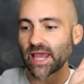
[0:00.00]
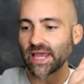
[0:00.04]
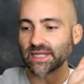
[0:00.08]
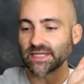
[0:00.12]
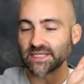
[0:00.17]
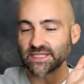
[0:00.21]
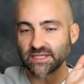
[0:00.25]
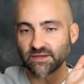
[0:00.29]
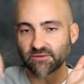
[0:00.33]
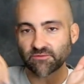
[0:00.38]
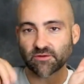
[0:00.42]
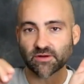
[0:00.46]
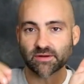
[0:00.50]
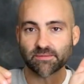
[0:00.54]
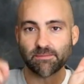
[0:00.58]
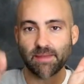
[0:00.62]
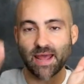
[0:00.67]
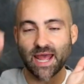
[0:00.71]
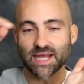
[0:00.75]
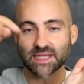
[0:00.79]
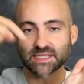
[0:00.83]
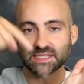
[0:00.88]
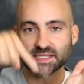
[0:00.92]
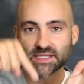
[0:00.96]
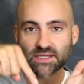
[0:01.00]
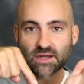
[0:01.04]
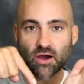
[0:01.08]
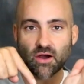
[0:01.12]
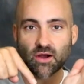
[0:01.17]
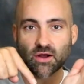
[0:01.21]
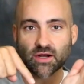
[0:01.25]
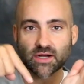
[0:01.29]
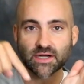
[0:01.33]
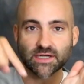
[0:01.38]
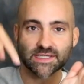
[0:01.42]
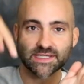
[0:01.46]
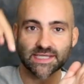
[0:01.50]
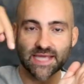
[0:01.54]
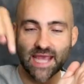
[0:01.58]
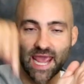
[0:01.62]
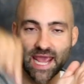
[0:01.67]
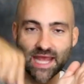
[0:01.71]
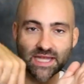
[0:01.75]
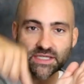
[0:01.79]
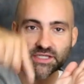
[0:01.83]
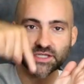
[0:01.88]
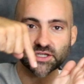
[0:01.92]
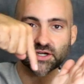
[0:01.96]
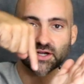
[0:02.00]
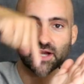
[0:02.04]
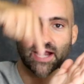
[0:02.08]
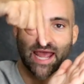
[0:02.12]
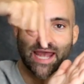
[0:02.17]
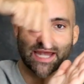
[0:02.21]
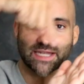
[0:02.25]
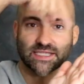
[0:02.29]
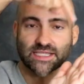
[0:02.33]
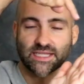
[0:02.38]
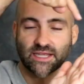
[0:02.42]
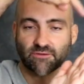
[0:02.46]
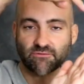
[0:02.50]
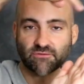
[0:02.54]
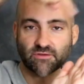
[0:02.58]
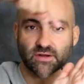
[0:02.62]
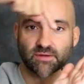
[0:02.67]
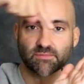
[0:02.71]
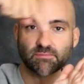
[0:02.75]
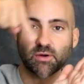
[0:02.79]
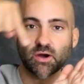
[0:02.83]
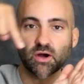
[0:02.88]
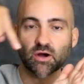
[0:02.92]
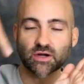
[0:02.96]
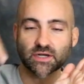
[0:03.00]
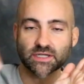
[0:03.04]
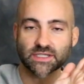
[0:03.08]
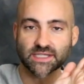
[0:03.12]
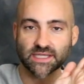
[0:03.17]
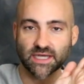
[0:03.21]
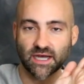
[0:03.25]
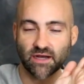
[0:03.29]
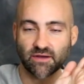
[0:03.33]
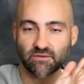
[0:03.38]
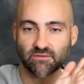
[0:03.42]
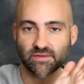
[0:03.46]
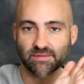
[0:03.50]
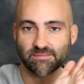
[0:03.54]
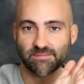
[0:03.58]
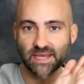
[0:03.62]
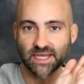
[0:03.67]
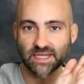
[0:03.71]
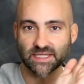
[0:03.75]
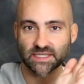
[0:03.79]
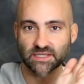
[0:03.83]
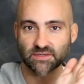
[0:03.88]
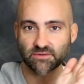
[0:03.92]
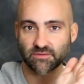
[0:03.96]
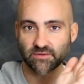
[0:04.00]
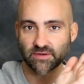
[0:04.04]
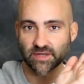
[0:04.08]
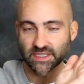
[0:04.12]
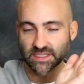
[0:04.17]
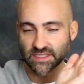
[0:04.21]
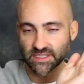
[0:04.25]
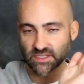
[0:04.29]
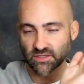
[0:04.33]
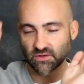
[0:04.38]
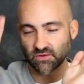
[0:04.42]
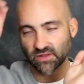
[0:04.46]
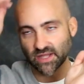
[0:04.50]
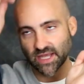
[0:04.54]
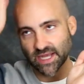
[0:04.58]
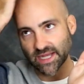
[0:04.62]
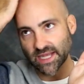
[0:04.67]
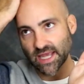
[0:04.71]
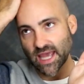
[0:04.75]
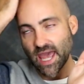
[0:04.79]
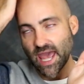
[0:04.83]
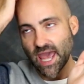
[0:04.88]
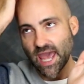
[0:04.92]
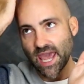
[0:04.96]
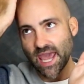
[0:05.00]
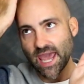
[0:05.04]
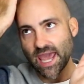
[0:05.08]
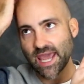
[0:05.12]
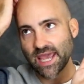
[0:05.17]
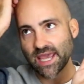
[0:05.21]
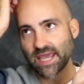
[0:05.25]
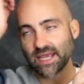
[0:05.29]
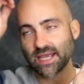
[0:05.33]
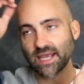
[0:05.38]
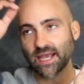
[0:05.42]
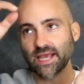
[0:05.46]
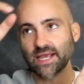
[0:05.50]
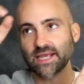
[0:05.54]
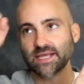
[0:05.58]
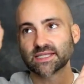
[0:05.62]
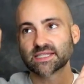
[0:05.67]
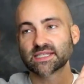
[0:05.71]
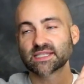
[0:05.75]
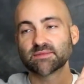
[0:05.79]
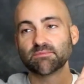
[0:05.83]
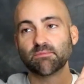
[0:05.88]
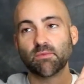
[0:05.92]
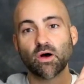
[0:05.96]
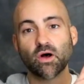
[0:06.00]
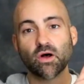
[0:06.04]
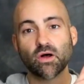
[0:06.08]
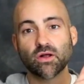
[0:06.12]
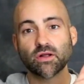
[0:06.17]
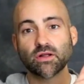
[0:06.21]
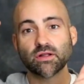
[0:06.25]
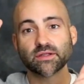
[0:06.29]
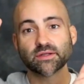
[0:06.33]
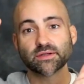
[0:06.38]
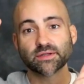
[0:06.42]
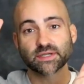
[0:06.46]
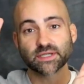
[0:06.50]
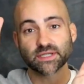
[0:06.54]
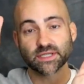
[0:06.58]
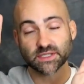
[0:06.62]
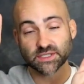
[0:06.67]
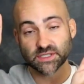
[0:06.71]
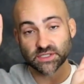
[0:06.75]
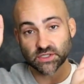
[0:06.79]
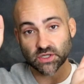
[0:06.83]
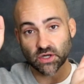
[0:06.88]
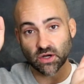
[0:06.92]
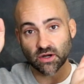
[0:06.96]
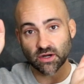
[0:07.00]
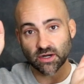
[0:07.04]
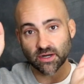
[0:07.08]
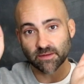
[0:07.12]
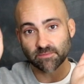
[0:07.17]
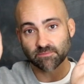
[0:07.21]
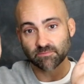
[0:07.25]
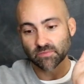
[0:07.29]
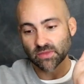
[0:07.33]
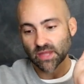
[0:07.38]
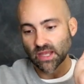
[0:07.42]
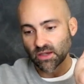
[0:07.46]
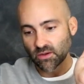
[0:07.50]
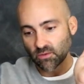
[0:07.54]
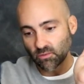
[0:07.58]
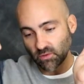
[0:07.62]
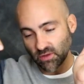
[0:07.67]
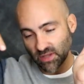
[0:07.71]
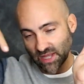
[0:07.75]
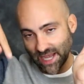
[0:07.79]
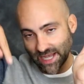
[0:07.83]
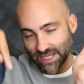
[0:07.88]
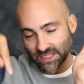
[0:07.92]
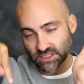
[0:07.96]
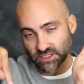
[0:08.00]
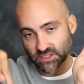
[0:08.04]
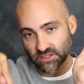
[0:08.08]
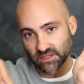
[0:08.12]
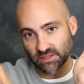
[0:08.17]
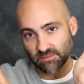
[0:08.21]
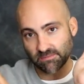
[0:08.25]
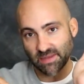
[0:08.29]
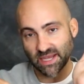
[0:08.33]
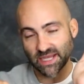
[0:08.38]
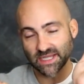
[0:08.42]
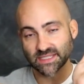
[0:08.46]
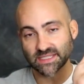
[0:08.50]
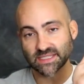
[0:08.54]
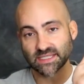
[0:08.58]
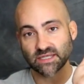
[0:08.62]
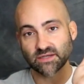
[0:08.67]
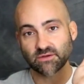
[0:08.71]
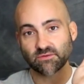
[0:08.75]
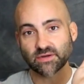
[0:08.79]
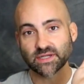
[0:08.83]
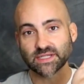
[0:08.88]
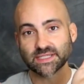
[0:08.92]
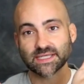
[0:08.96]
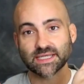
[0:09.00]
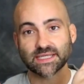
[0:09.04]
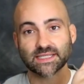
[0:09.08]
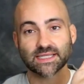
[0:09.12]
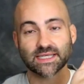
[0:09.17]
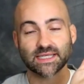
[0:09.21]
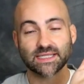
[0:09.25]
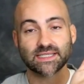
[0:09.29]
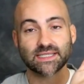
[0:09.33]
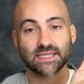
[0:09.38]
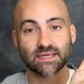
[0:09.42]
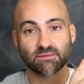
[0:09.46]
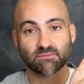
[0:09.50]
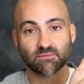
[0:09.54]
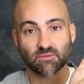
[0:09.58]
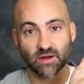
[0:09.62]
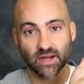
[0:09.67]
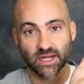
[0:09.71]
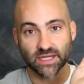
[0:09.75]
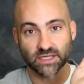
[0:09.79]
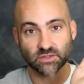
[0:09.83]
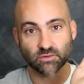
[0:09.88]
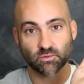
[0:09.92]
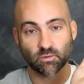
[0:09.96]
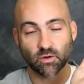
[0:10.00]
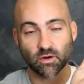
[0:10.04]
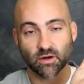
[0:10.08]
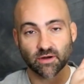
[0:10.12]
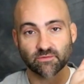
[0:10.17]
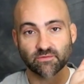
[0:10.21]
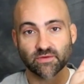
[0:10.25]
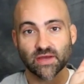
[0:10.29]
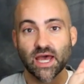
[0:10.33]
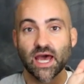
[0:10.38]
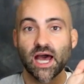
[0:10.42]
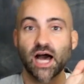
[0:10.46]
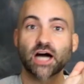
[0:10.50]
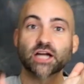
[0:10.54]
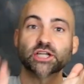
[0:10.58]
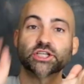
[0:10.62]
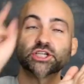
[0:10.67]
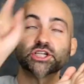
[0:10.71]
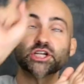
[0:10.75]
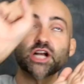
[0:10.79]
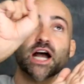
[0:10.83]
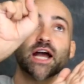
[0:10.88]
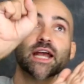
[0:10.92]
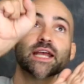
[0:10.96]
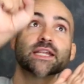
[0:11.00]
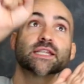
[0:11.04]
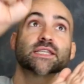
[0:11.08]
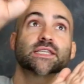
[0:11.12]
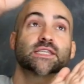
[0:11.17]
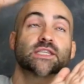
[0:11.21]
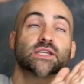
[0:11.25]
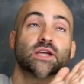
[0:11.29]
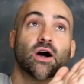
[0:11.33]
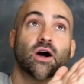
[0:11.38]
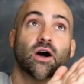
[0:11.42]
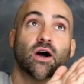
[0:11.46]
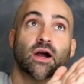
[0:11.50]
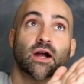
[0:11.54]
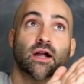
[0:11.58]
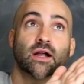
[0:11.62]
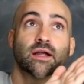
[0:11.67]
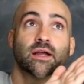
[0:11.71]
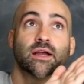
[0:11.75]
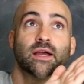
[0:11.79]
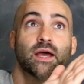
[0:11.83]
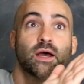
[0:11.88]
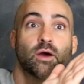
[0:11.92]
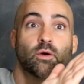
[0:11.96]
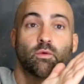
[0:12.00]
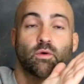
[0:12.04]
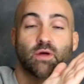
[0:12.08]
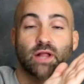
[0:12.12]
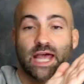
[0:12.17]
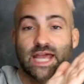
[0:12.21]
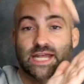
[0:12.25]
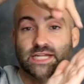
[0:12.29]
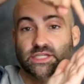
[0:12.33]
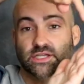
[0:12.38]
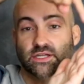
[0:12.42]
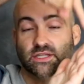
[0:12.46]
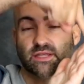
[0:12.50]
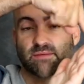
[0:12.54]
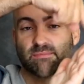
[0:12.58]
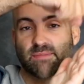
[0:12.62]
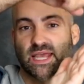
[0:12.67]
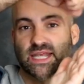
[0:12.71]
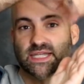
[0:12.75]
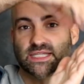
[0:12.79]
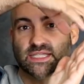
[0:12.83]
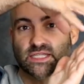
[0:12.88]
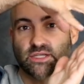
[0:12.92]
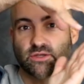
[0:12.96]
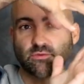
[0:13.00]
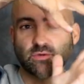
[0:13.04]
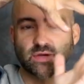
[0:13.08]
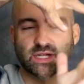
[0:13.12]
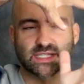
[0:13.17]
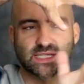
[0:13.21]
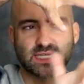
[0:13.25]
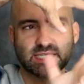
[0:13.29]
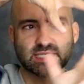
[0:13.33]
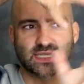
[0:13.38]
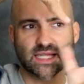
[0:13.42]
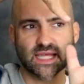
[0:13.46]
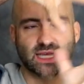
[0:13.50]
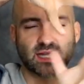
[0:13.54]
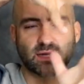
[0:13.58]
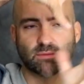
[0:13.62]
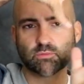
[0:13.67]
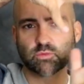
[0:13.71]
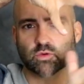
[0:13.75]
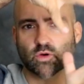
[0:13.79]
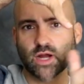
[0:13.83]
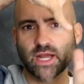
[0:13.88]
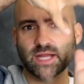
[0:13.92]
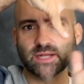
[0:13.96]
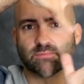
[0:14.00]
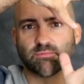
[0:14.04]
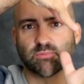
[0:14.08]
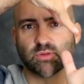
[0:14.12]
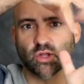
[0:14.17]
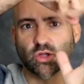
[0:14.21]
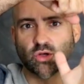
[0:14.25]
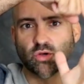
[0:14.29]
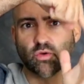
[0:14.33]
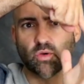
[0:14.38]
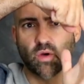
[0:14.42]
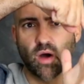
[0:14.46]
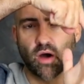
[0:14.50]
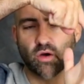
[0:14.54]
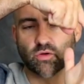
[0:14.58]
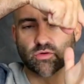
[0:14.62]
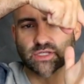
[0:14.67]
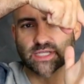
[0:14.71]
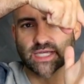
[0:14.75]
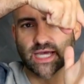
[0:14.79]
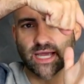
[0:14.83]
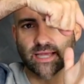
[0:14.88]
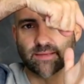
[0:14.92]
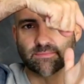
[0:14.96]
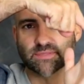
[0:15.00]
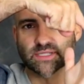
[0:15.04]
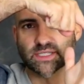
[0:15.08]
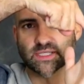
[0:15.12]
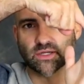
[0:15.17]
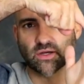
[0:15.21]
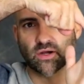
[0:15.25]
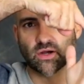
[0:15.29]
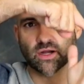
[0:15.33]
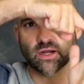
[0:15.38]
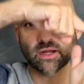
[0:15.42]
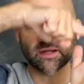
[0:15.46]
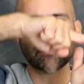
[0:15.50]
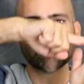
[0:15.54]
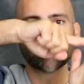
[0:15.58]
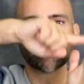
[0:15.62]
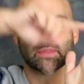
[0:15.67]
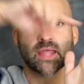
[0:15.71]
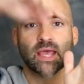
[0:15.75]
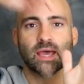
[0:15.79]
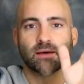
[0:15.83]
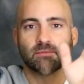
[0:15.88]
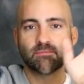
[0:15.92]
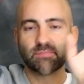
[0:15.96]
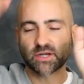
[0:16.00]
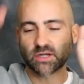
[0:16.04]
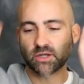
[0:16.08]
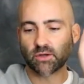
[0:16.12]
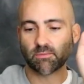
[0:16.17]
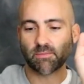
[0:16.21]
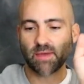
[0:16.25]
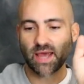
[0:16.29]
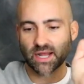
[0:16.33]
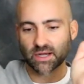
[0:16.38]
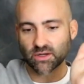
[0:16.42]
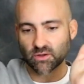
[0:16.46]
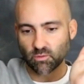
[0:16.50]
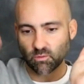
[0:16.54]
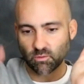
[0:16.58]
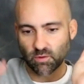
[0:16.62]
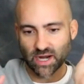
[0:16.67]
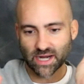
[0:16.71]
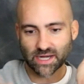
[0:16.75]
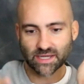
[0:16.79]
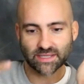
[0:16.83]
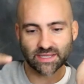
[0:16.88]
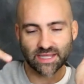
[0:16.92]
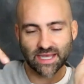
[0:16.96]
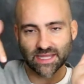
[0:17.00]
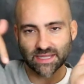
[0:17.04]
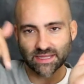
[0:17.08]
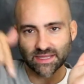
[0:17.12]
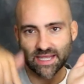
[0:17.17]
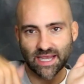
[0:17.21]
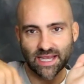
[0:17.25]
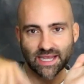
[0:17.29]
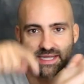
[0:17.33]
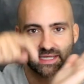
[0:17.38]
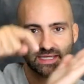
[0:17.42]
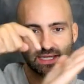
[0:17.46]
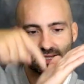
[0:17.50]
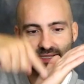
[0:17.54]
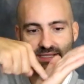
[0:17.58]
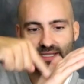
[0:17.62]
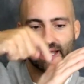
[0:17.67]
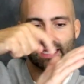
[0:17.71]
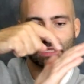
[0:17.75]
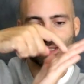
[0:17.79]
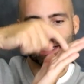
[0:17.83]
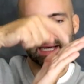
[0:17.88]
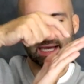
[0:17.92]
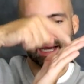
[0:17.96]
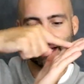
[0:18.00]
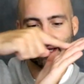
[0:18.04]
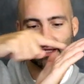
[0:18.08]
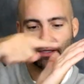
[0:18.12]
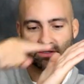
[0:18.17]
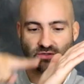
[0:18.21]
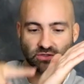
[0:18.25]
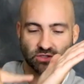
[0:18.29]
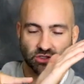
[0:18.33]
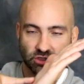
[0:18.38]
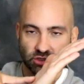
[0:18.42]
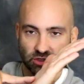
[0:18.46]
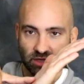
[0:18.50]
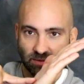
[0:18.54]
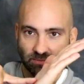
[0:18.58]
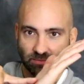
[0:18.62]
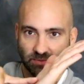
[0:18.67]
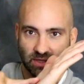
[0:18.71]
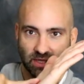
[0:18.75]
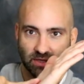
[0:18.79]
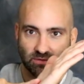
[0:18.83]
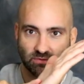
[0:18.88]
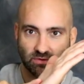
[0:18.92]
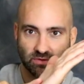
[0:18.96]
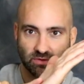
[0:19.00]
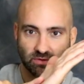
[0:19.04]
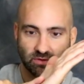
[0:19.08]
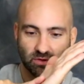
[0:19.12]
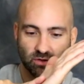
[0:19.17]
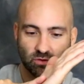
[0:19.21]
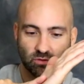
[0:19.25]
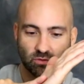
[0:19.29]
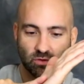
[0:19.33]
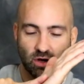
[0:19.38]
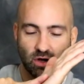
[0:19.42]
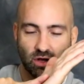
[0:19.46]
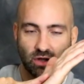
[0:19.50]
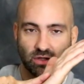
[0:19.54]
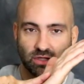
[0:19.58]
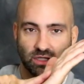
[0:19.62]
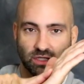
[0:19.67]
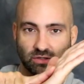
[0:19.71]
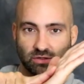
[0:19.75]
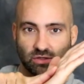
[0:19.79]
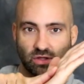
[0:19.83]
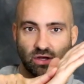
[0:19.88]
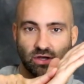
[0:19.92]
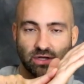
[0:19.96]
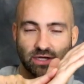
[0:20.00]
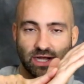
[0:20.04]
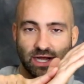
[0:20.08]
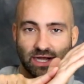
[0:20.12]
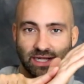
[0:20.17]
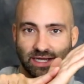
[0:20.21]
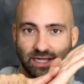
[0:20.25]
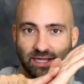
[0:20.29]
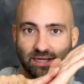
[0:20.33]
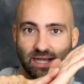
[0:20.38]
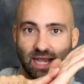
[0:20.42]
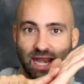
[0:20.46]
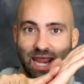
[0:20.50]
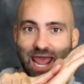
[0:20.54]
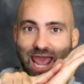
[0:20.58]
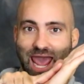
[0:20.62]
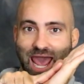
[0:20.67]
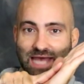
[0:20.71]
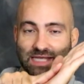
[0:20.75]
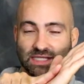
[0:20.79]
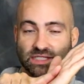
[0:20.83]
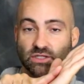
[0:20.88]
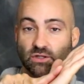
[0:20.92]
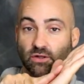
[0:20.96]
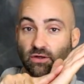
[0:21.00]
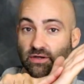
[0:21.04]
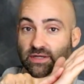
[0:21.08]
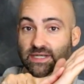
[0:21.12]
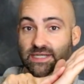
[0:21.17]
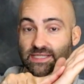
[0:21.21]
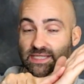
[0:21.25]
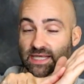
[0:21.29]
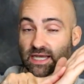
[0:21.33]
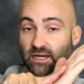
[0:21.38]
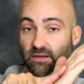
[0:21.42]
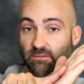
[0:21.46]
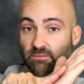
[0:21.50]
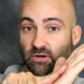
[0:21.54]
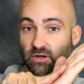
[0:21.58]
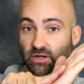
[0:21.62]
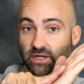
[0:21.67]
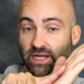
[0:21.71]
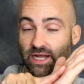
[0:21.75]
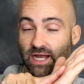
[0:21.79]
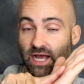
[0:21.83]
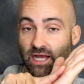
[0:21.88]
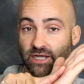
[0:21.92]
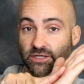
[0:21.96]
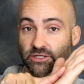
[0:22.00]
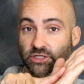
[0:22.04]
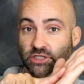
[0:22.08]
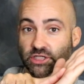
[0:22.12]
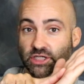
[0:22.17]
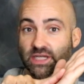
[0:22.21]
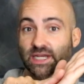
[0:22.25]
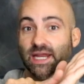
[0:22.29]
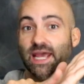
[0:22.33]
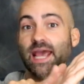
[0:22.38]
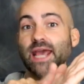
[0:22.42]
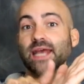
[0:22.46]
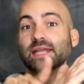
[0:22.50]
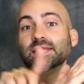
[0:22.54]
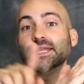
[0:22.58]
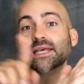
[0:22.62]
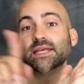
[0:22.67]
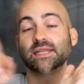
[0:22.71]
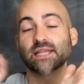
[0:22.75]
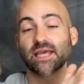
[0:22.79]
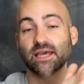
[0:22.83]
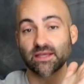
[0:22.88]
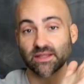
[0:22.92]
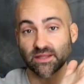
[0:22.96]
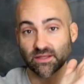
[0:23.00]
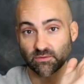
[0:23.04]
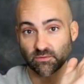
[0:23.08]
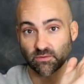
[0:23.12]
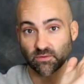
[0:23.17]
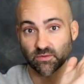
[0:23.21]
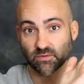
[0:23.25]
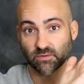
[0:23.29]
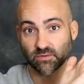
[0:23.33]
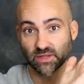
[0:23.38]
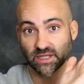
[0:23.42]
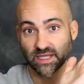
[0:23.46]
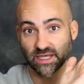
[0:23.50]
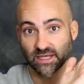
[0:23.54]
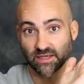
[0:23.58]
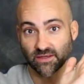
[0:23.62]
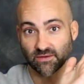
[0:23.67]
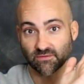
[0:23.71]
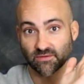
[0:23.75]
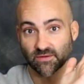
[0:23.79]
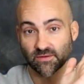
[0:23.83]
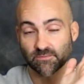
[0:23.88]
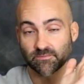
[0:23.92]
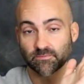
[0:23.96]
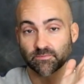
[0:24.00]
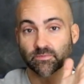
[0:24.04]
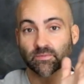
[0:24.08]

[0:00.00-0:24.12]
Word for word: and different mass stars enter at different parts of the main sequence. So like a, a small star will enter the main sequence as a dim red dwarf. A giant star will enter the main sequence as like a bright blue O-type star. But no matter where they land on that diagonal strip, they will crawl along on it as long as they are burning hydrogen and then they, they will leave.